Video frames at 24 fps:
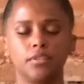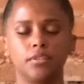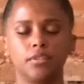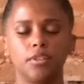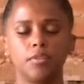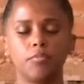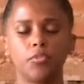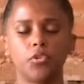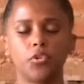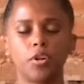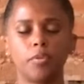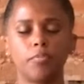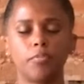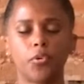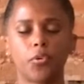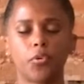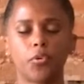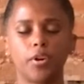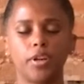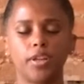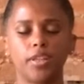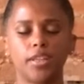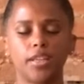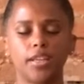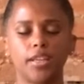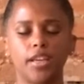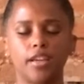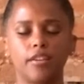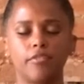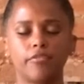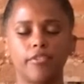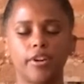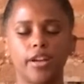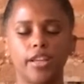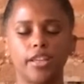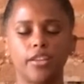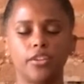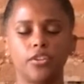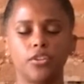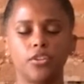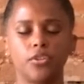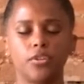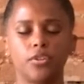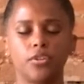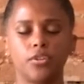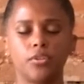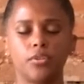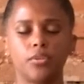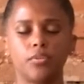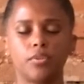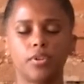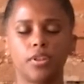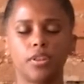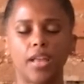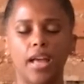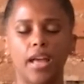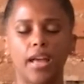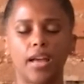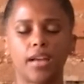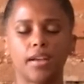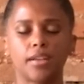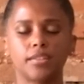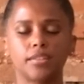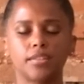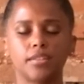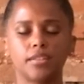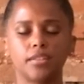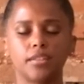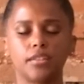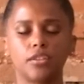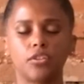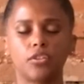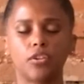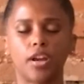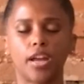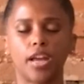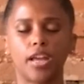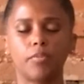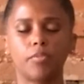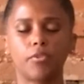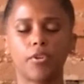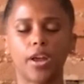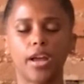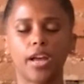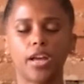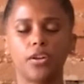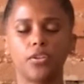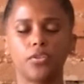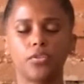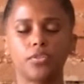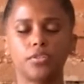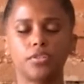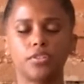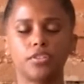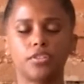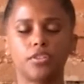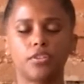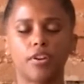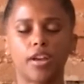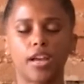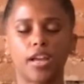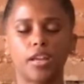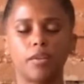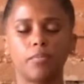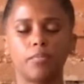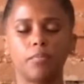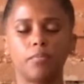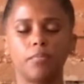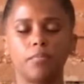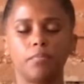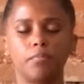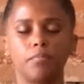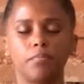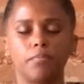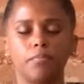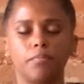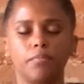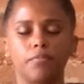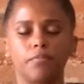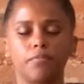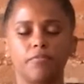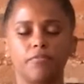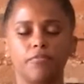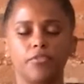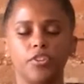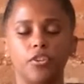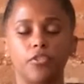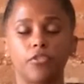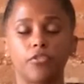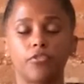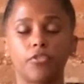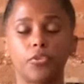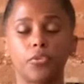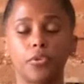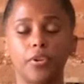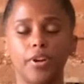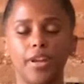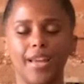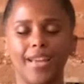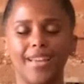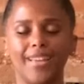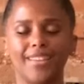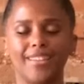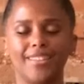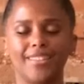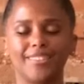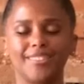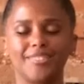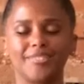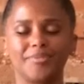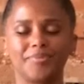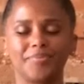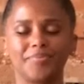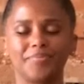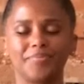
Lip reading: And more importantly, I invite you to relax your eyebrows and your forehead,